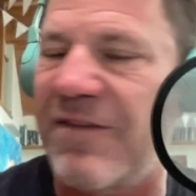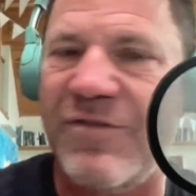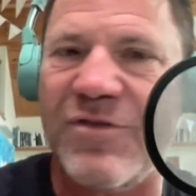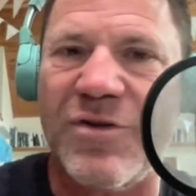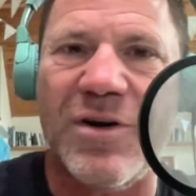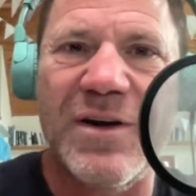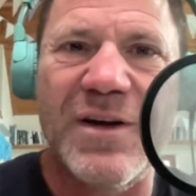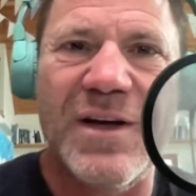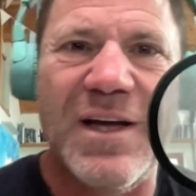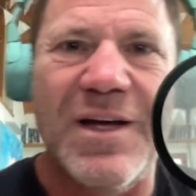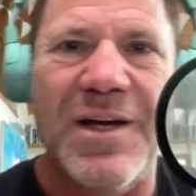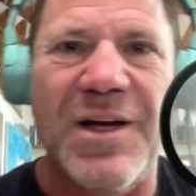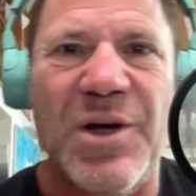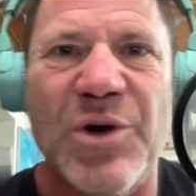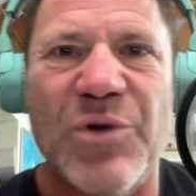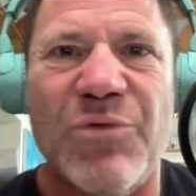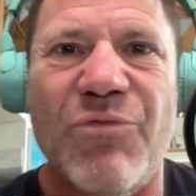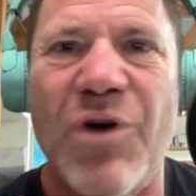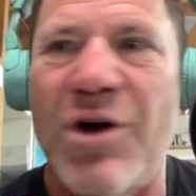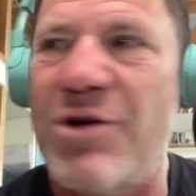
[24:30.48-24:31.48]
got
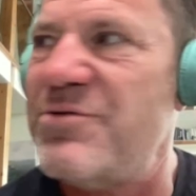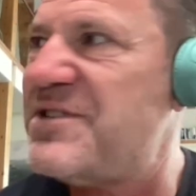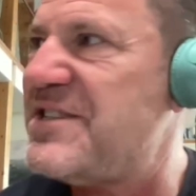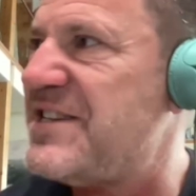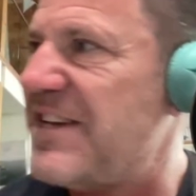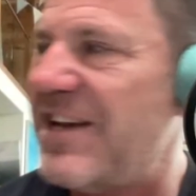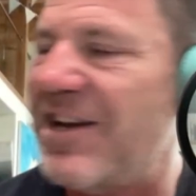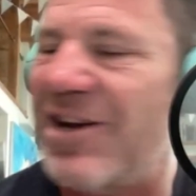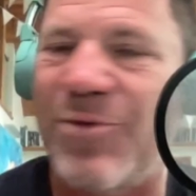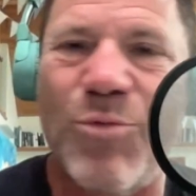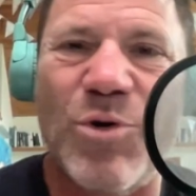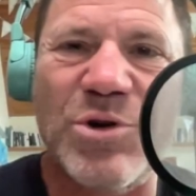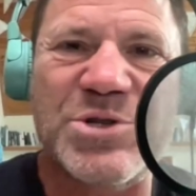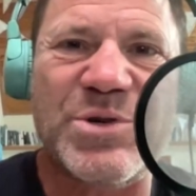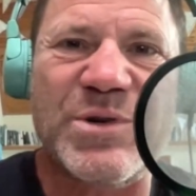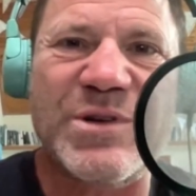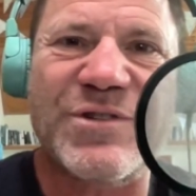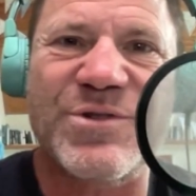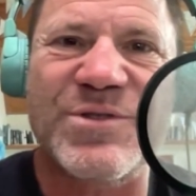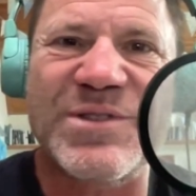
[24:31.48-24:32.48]
roe deer
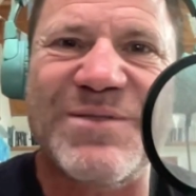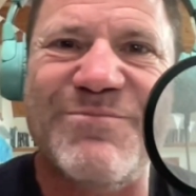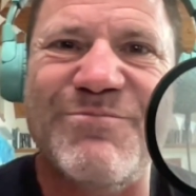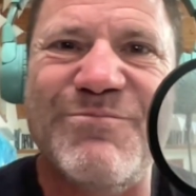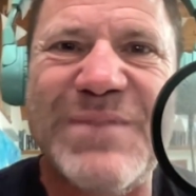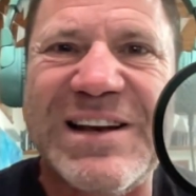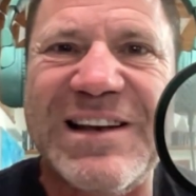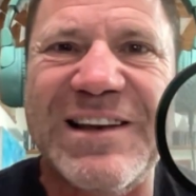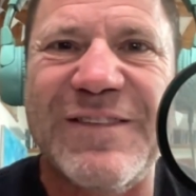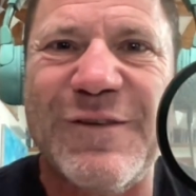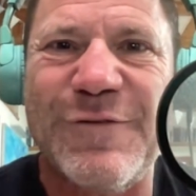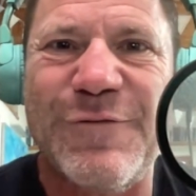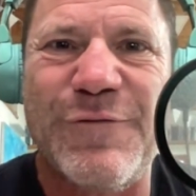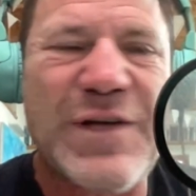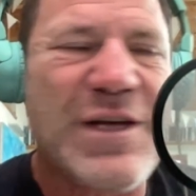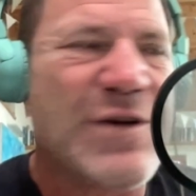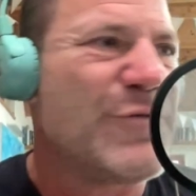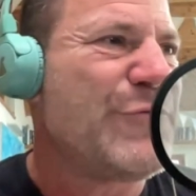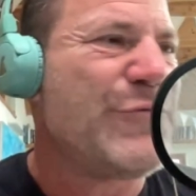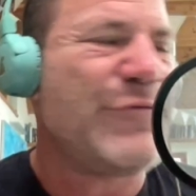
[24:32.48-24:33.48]
wandering through the middle of the
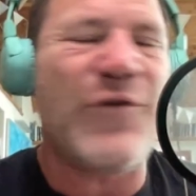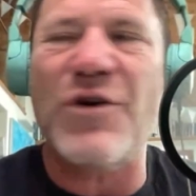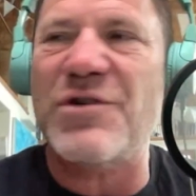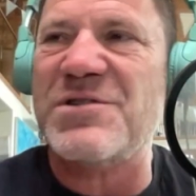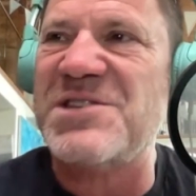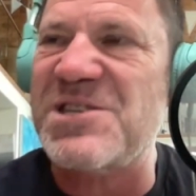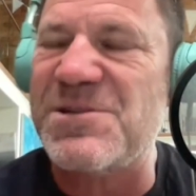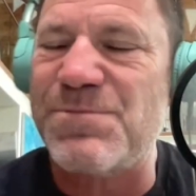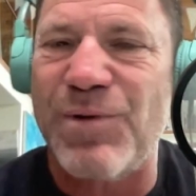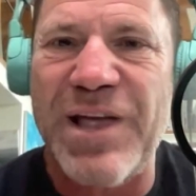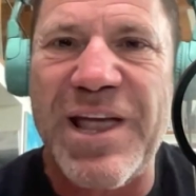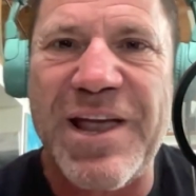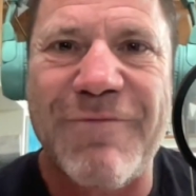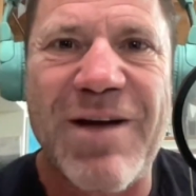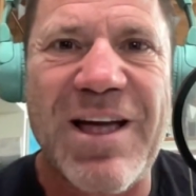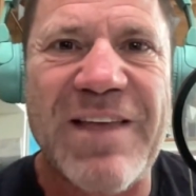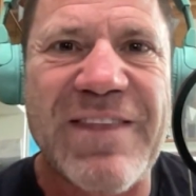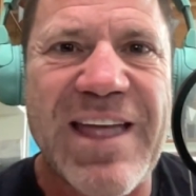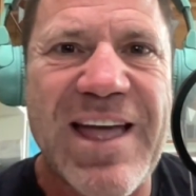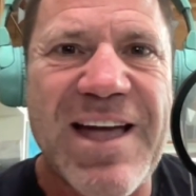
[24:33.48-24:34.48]
field, foxes playing
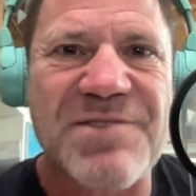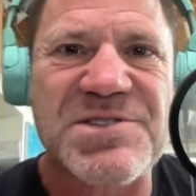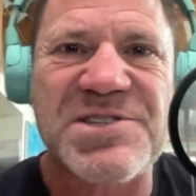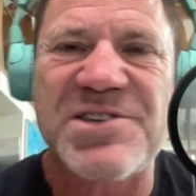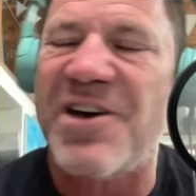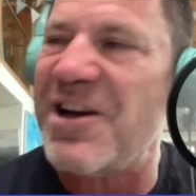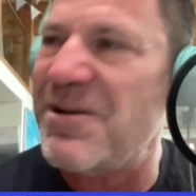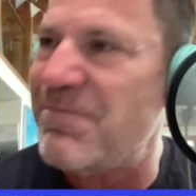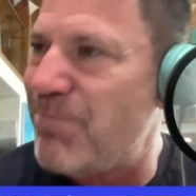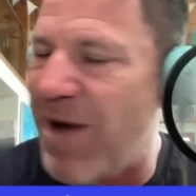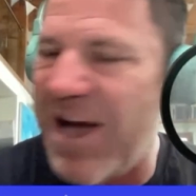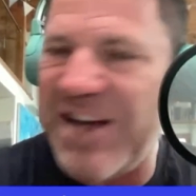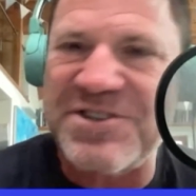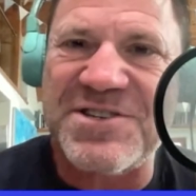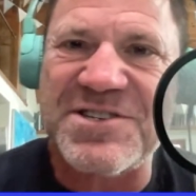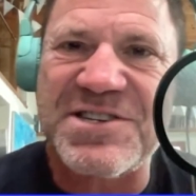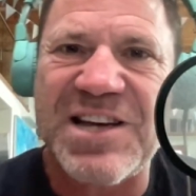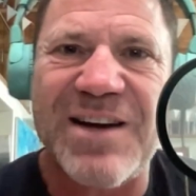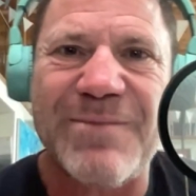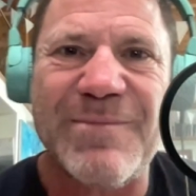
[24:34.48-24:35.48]
around the outside,
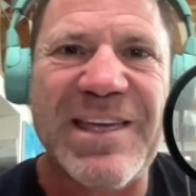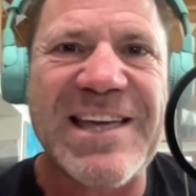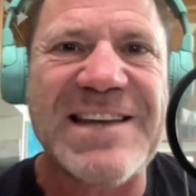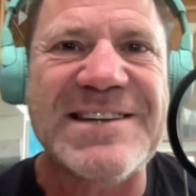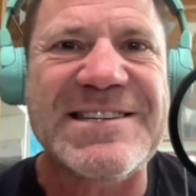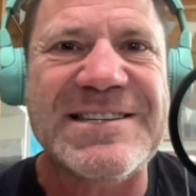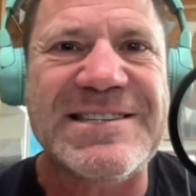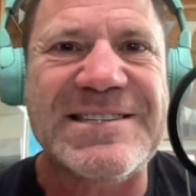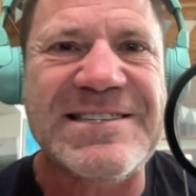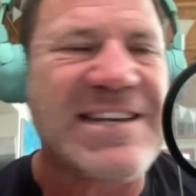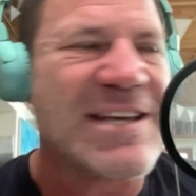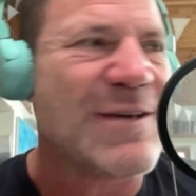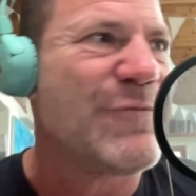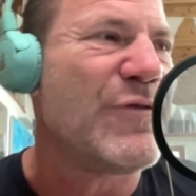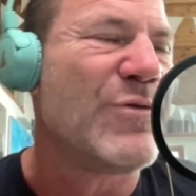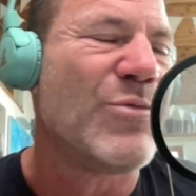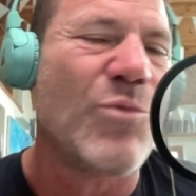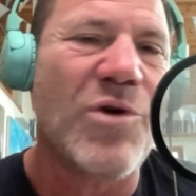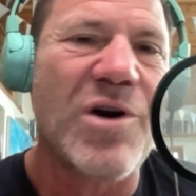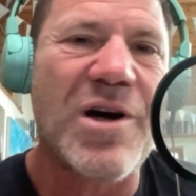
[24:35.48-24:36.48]
badgers coming in to dig
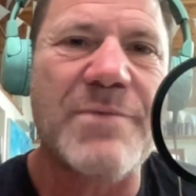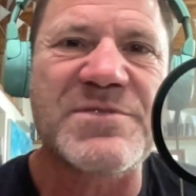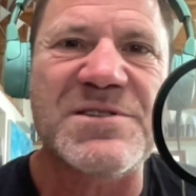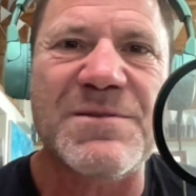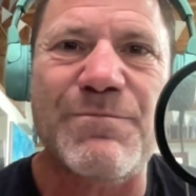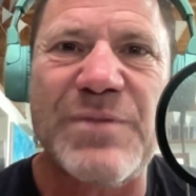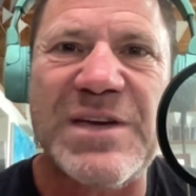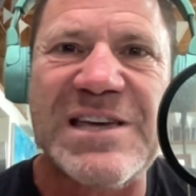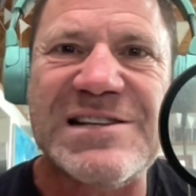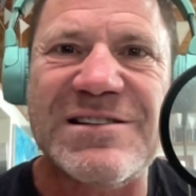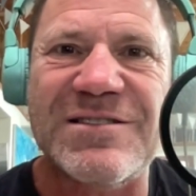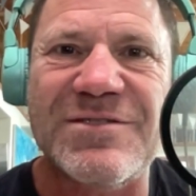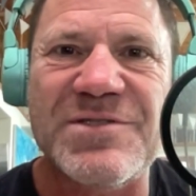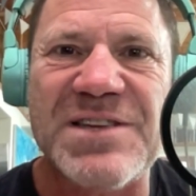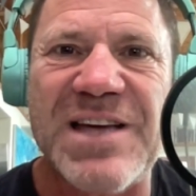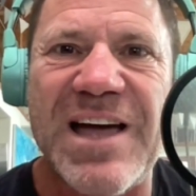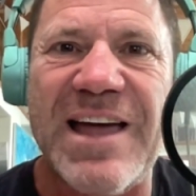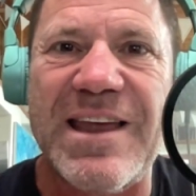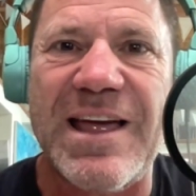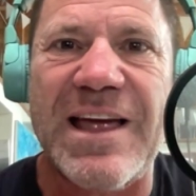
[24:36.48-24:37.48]
for worms and beetles,
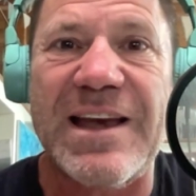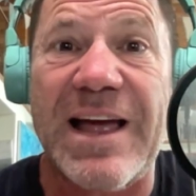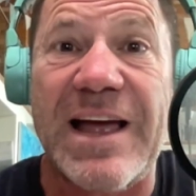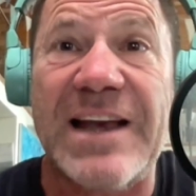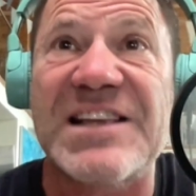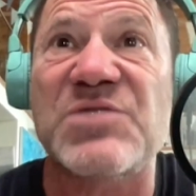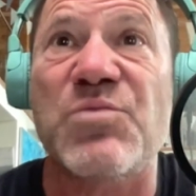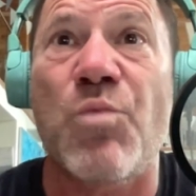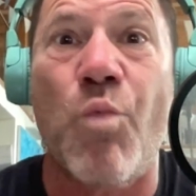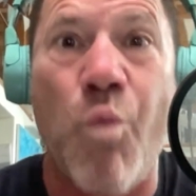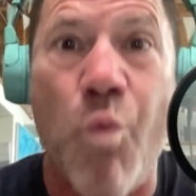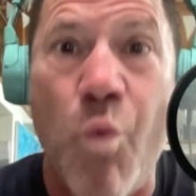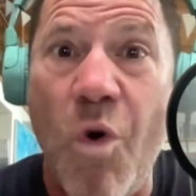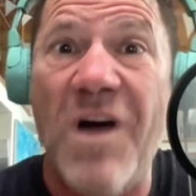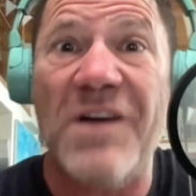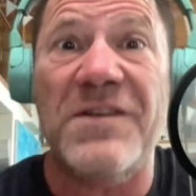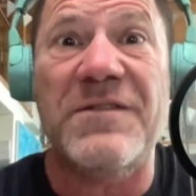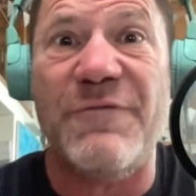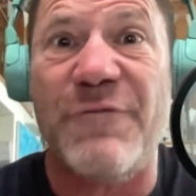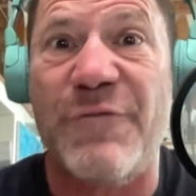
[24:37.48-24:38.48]
and it's
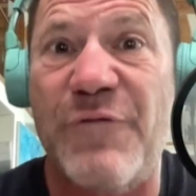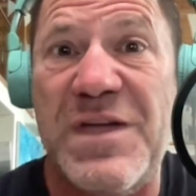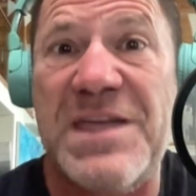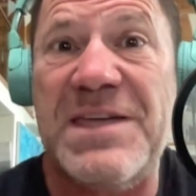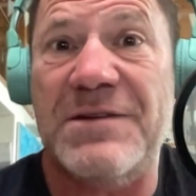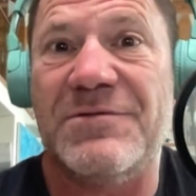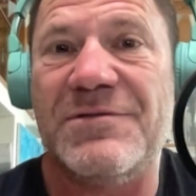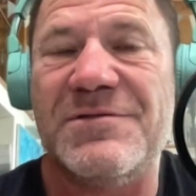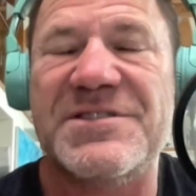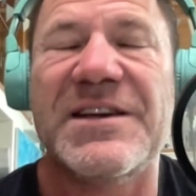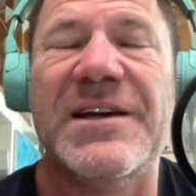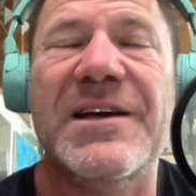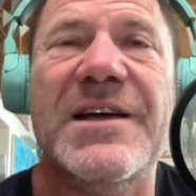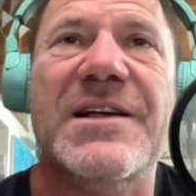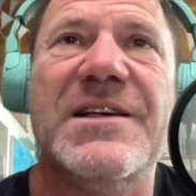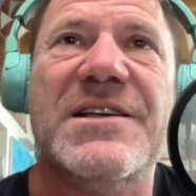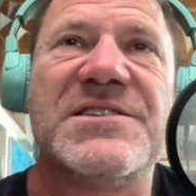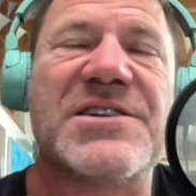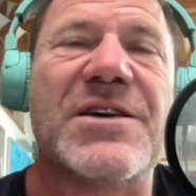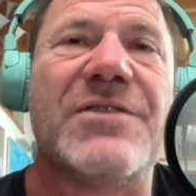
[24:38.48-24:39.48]
one field.
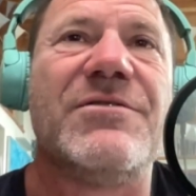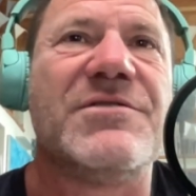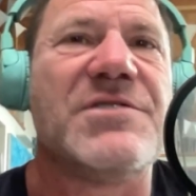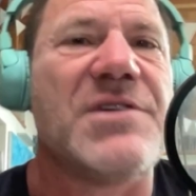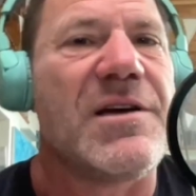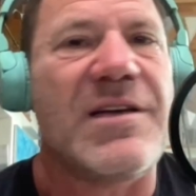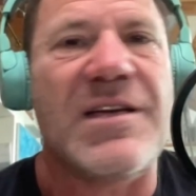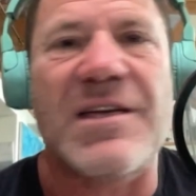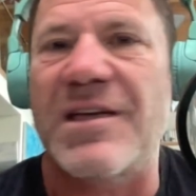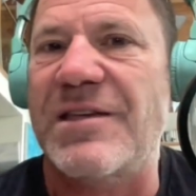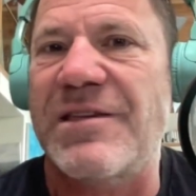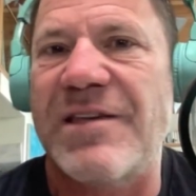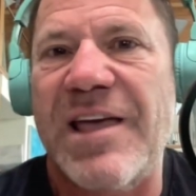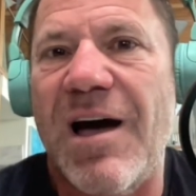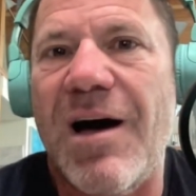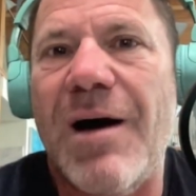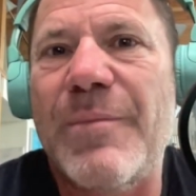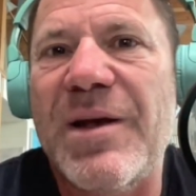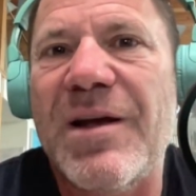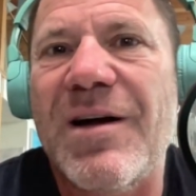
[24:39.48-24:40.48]
So yeah,
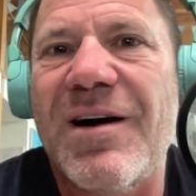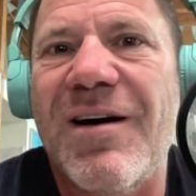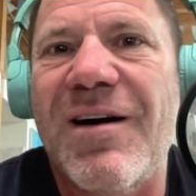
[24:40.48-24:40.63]
I mean,